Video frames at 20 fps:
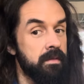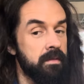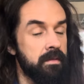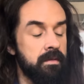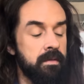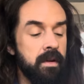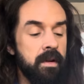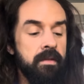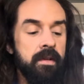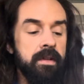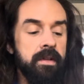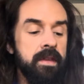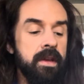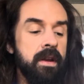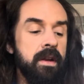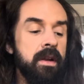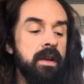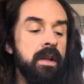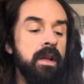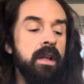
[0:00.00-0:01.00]
Right
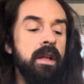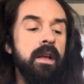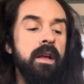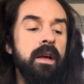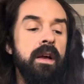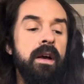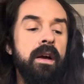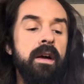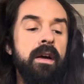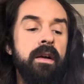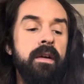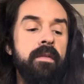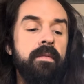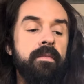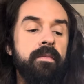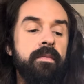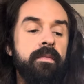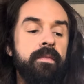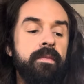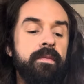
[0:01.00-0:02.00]
there.
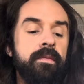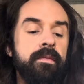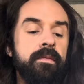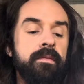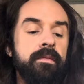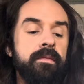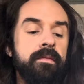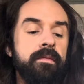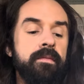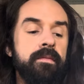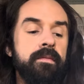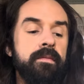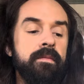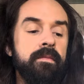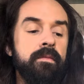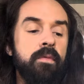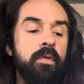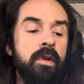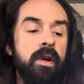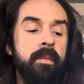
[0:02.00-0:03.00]

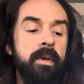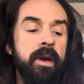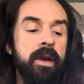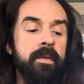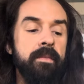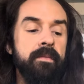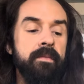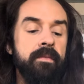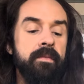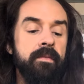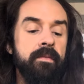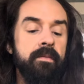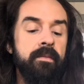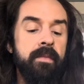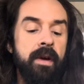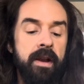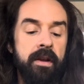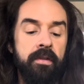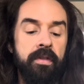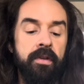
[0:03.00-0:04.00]
Where am I?
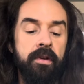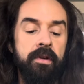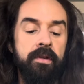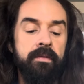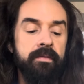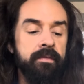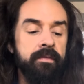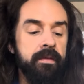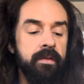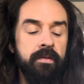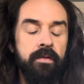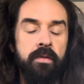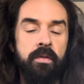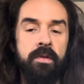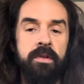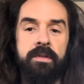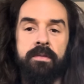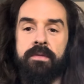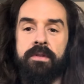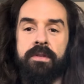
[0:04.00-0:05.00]
Minor third. Of
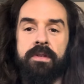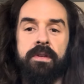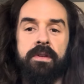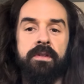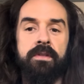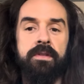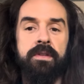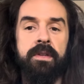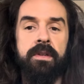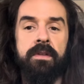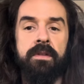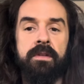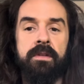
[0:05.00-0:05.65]
course, I'm just going to use it,